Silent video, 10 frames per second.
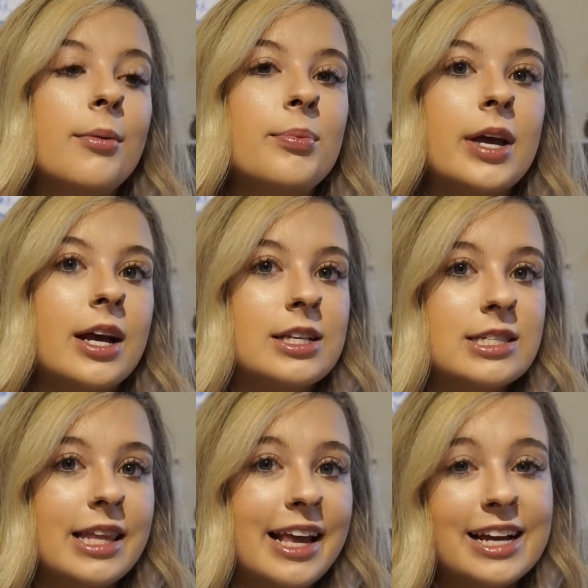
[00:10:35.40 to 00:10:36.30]

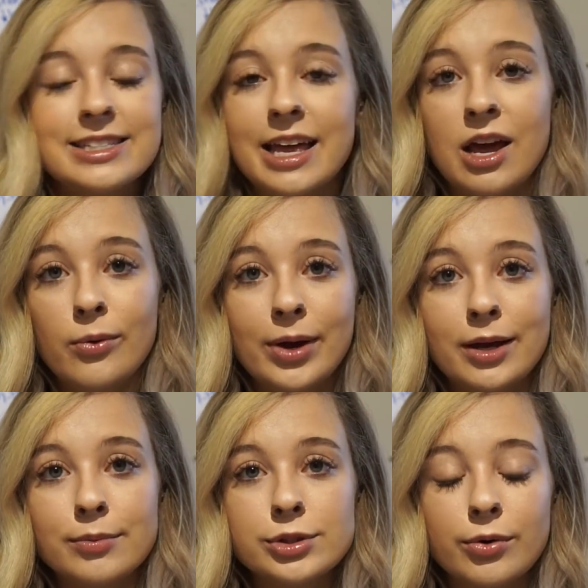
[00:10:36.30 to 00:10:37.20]
because like I said, I
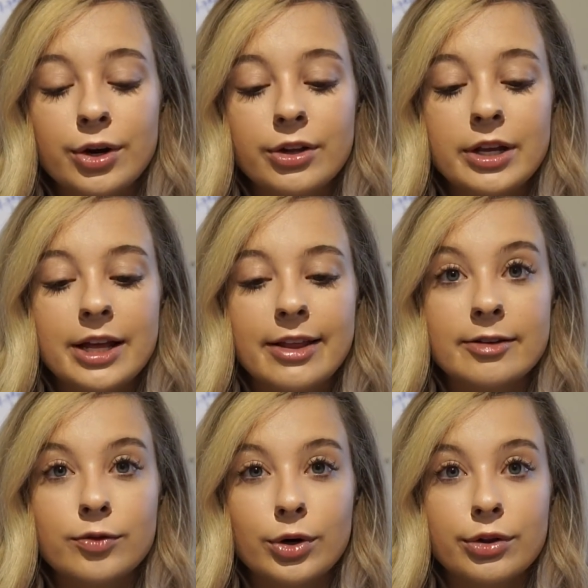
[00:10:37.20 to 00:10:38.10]
wake up so early at
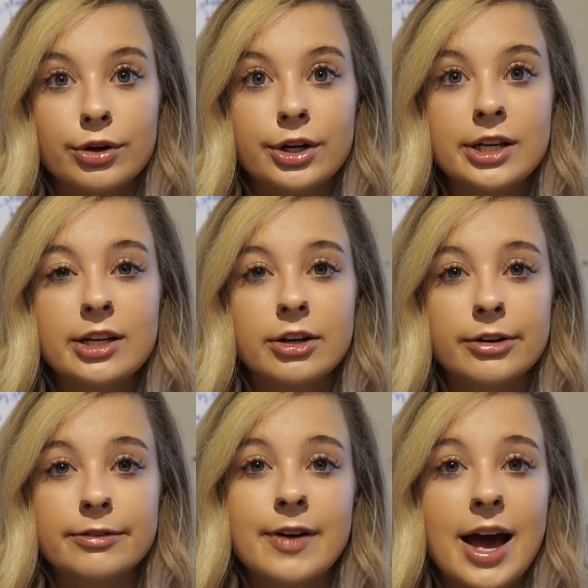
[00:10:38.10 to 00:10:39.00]
like 4:30
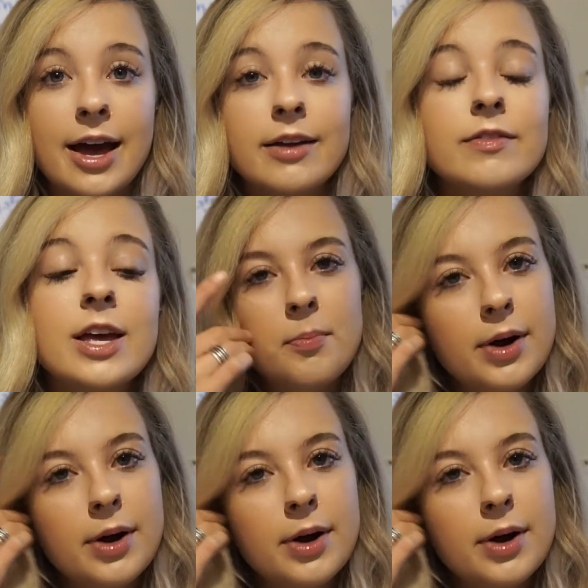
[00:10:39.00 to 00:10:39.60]
or 5.